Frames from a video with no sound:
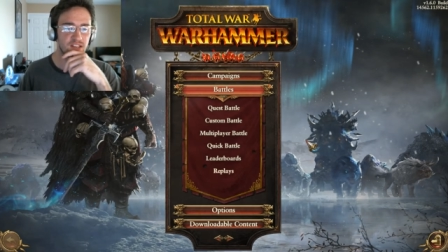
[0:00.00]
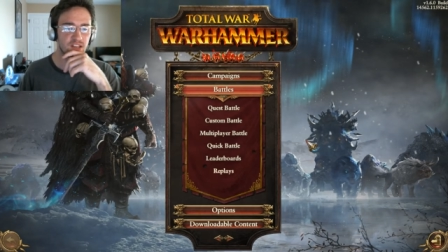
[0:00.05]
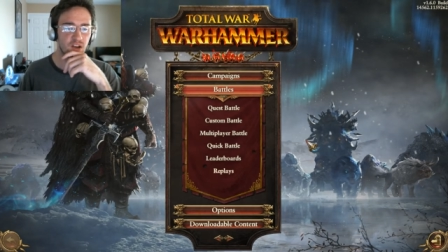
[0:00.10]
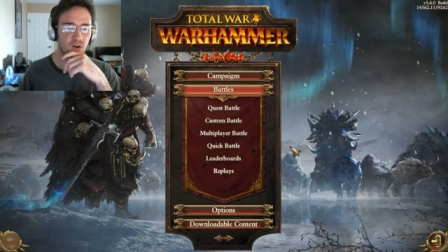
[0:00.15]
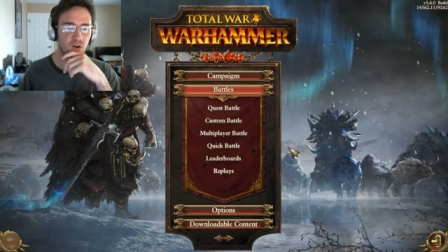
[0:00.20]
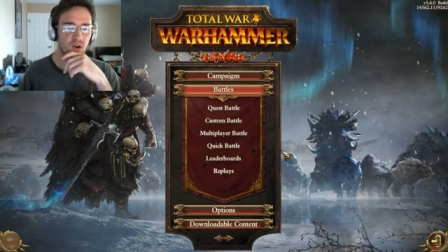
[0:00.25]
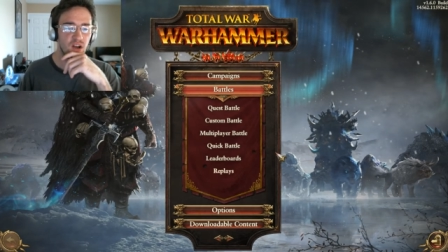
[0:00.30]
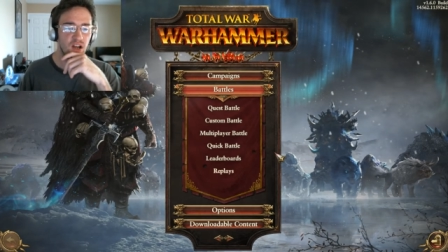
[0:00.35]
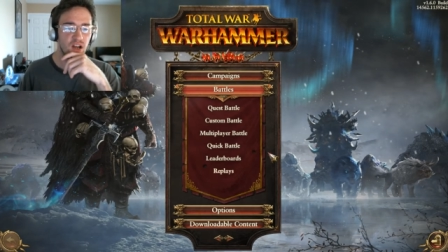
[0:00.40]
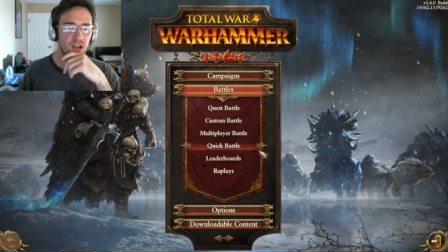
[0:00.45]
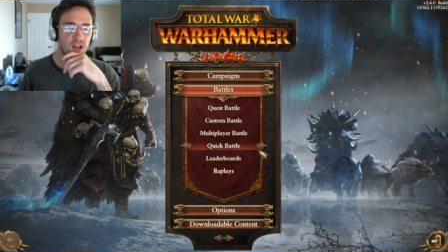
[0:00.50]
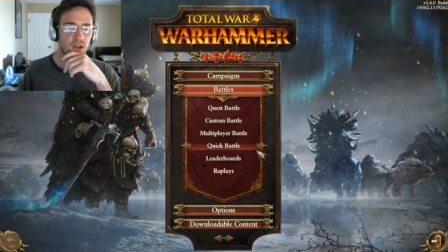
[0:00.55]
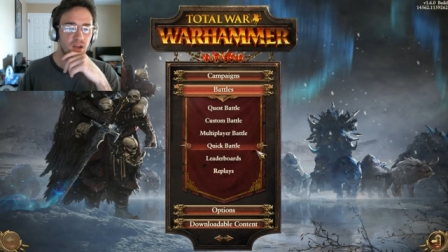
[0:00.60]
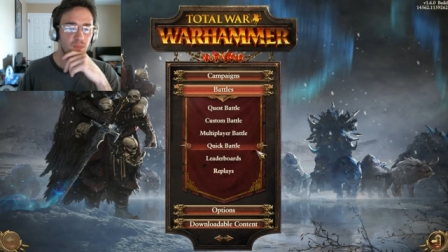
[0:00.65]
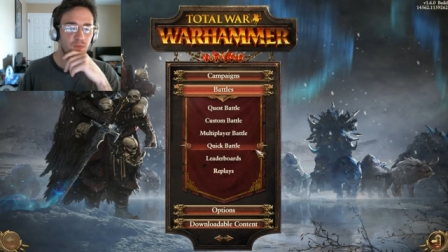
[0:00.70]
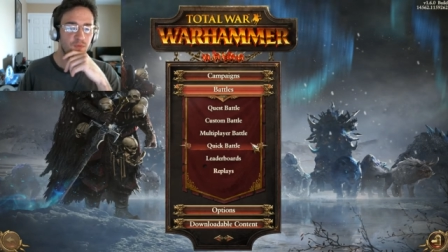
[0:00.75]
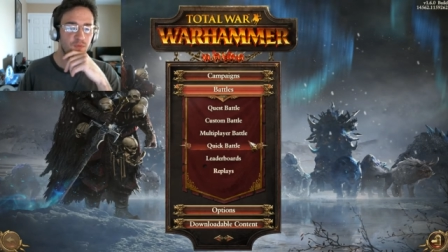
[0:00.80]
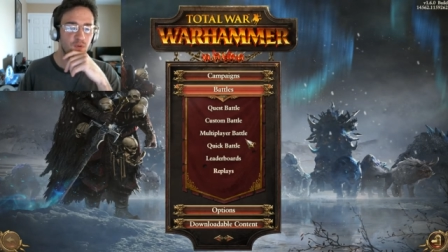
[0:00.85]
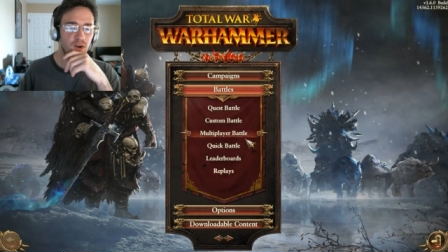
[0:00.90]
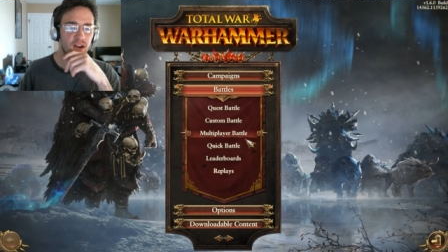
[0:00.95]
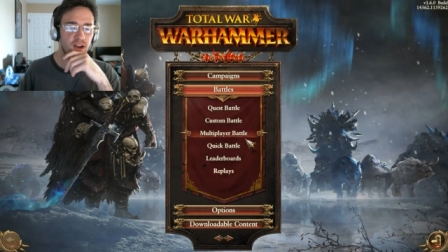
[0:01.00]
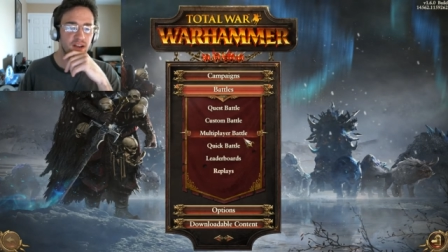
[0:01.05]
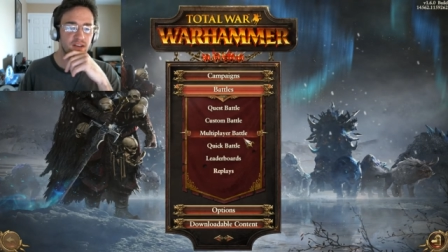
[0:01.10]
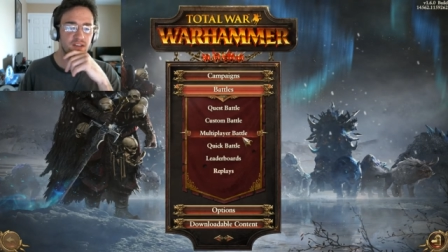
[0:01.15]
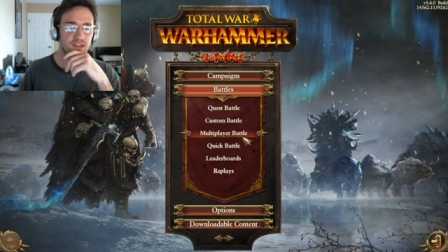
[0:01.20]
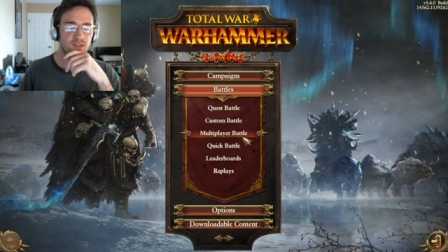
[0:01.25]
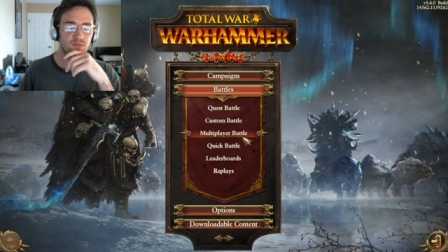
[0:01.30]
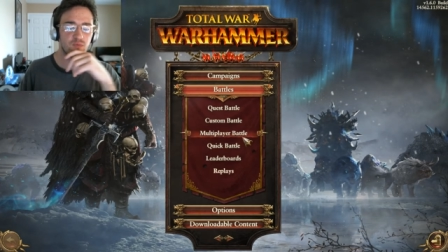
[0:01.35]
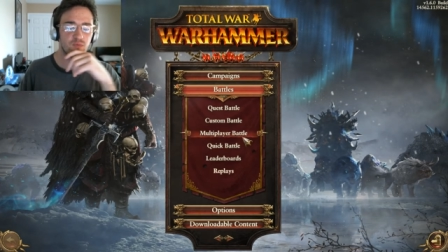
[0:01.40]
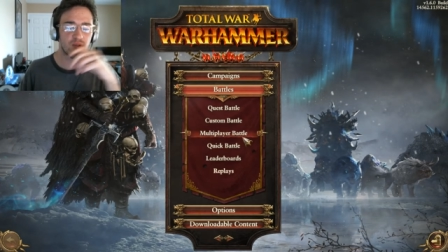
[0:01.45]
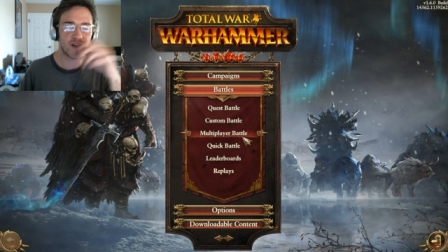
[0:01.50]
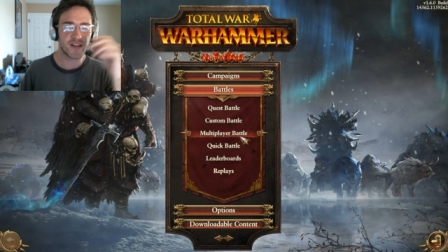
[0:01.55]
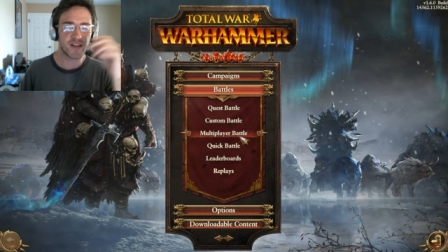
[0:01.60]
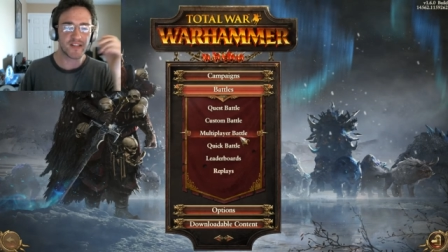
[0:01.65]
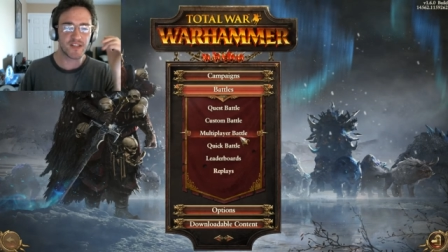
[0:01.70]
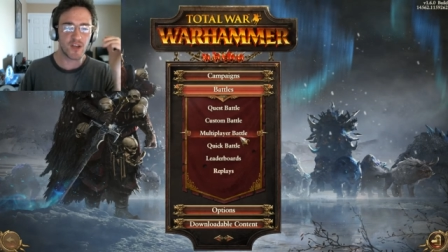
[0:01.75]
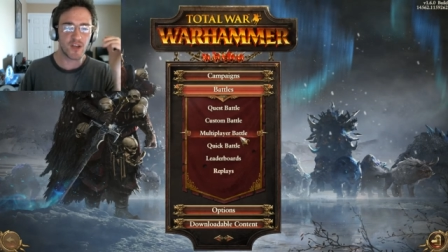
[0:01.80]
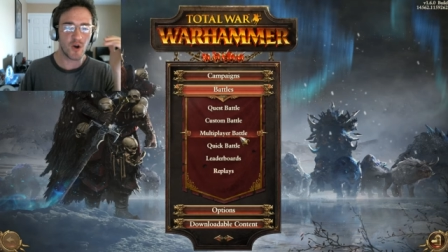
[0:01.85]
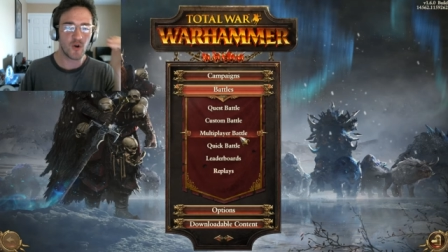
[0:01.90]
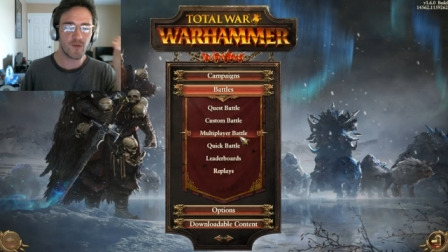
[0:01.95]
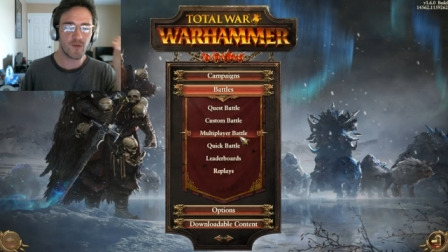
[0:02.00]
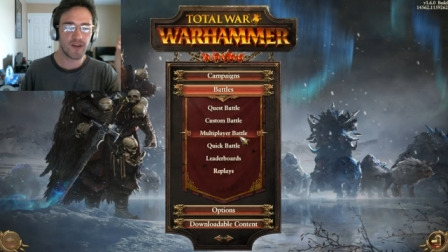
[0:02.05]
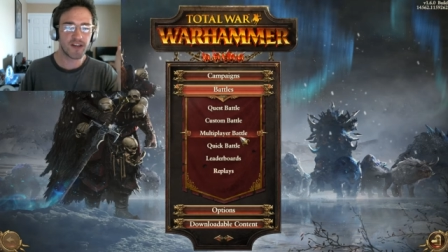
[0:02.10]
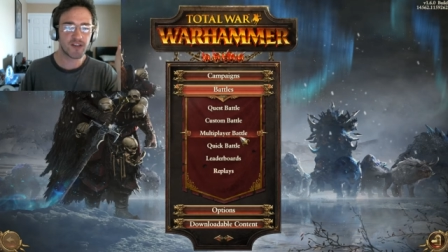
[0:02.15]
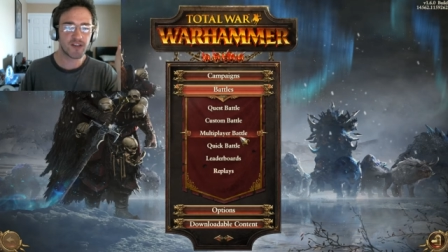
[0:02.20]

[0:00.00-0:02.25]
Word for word: So before I really dove